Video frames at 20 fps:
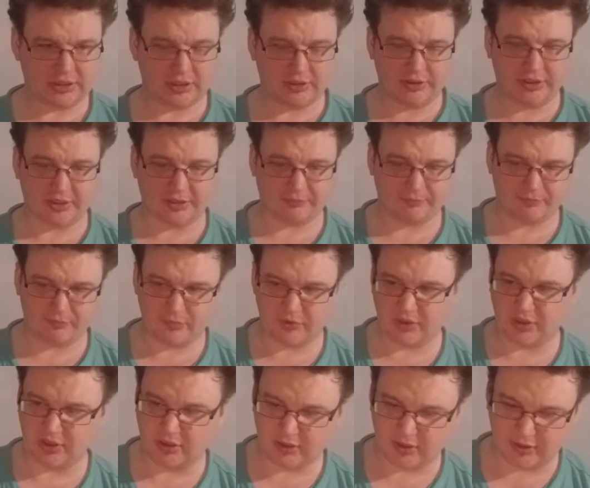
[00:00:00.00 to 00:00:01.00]
Oh yeah,
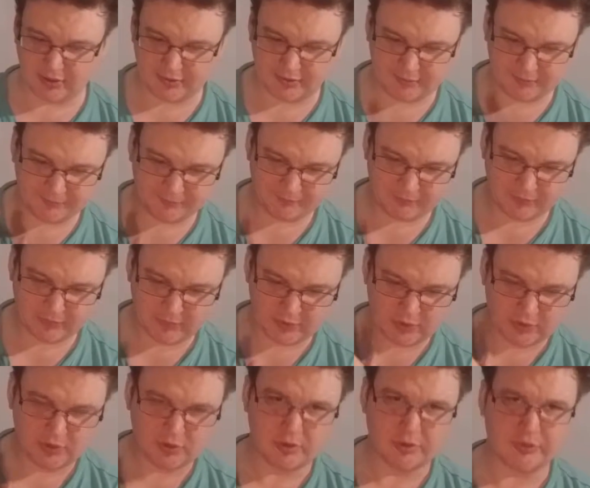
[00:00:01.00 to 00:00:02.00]
the
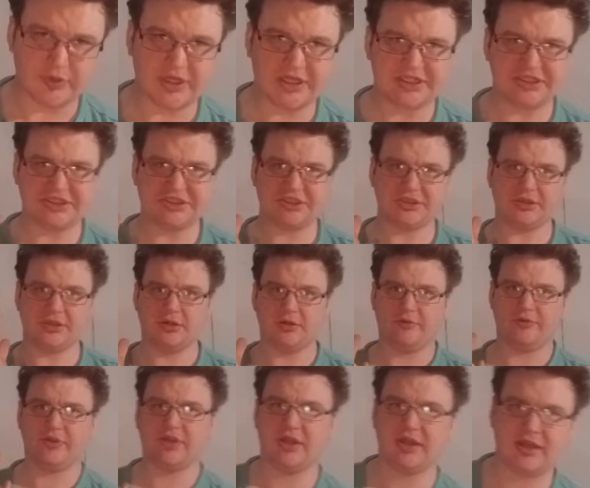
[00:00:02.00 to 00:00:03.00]
ridge
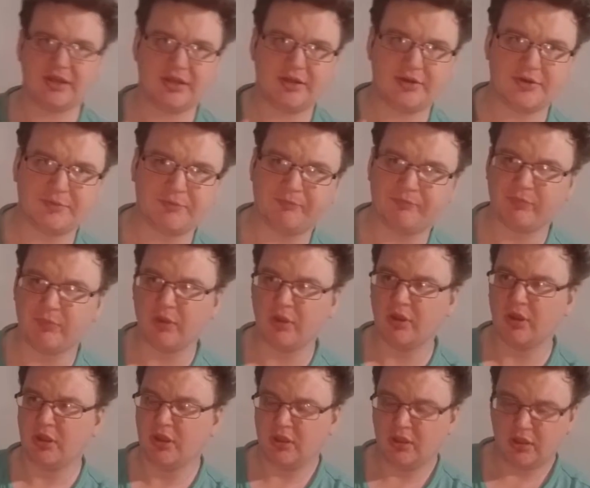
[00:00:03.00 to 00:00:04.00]
of the hand.
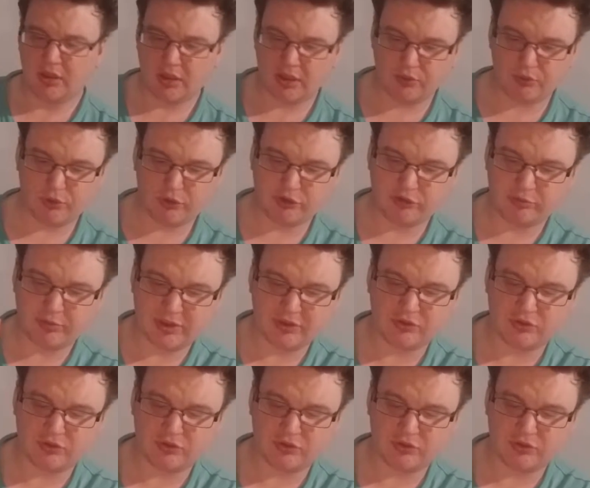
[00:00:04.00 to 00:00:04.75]
And you want to make